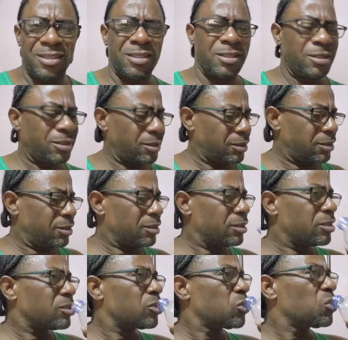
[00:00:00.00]
Thank
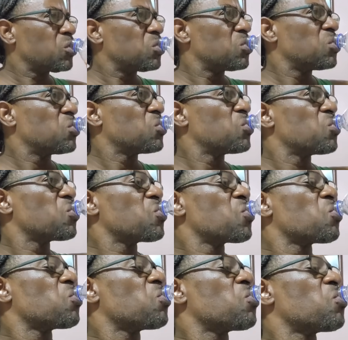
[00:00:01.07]
you.
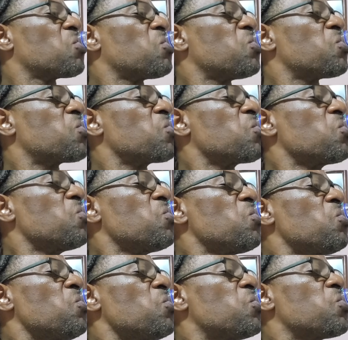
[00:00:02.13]
Thank you, Karen
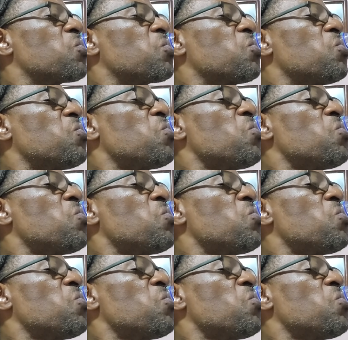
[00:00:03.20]
Thomas.